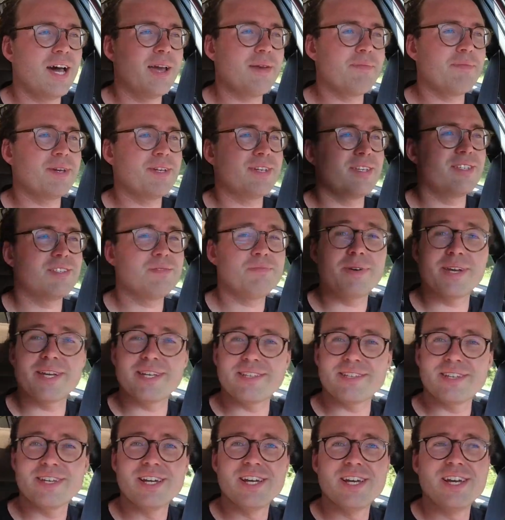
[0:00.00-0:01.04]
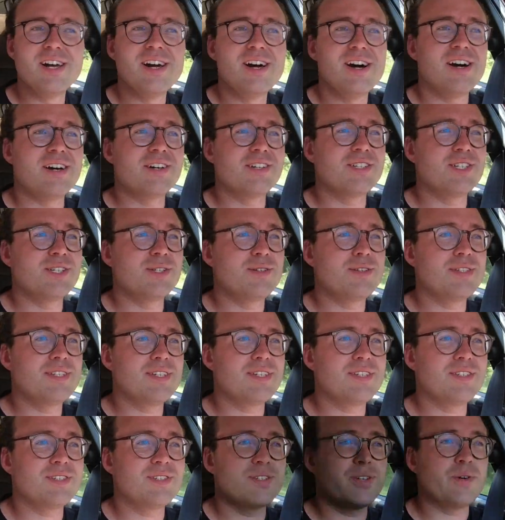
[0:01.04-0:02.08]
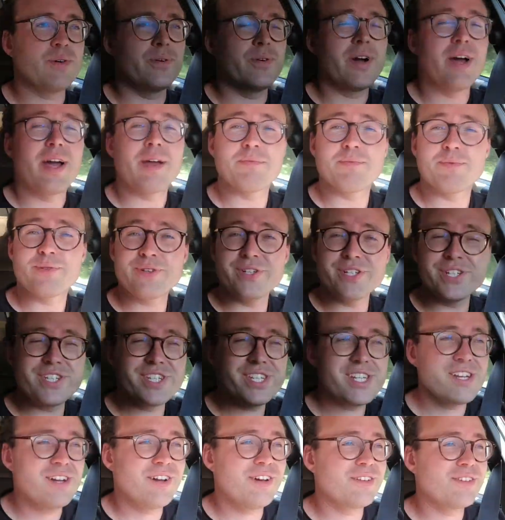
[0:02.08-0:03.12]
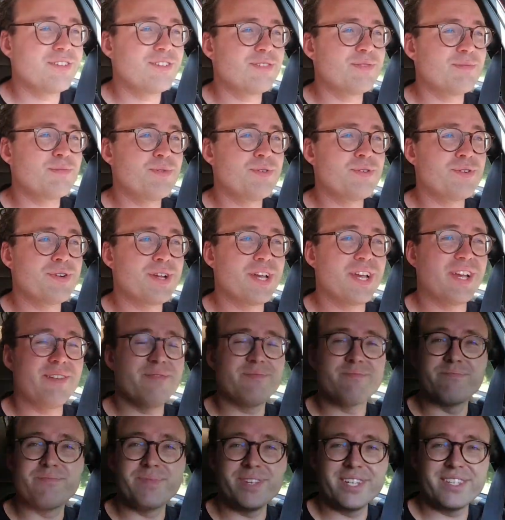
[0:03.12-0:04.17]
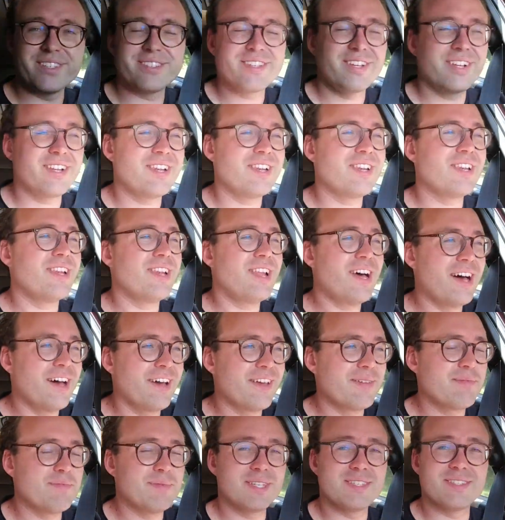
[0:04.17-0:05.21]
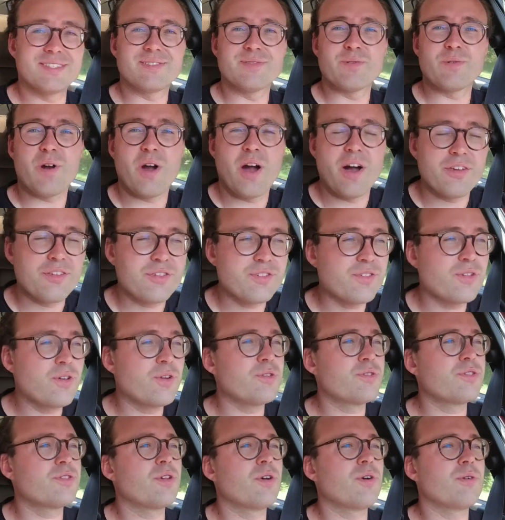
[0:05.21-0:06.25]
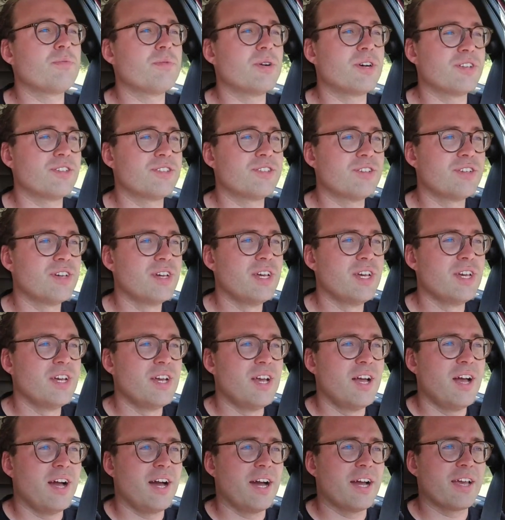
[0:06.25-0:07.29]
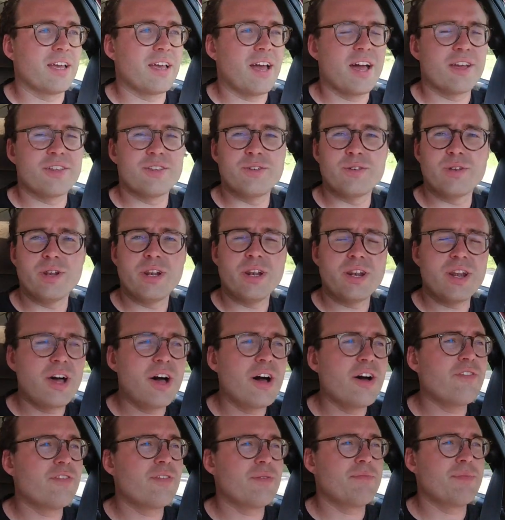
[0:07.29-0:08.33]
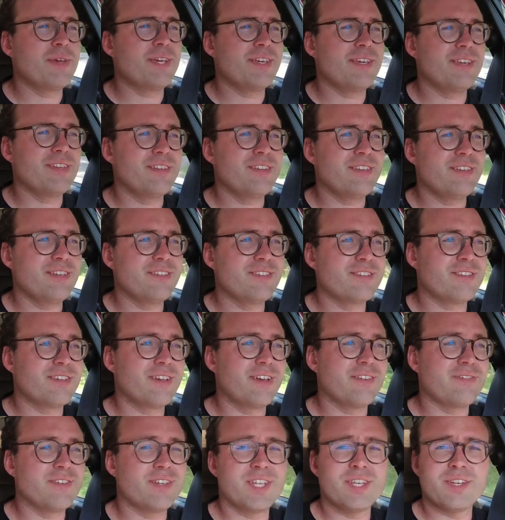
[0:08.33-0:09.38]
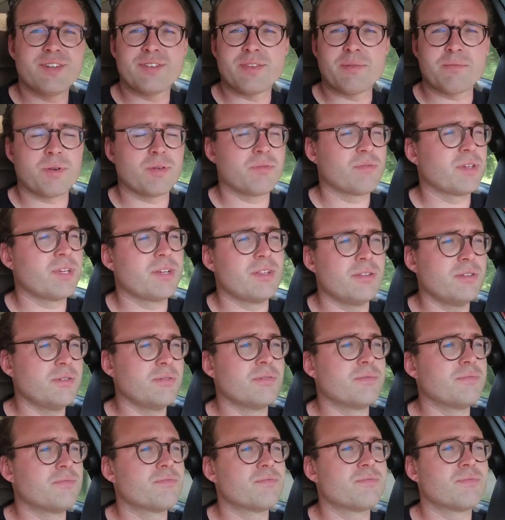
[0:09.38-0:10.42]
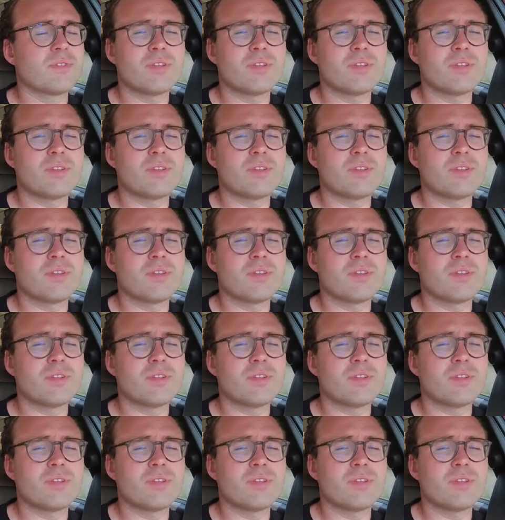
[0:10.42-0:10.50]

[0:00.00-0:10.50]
time I can spend on doing this. So I appreciate all the support. It means a lot. It means so much. I do love making these videos. I'm probably getting a little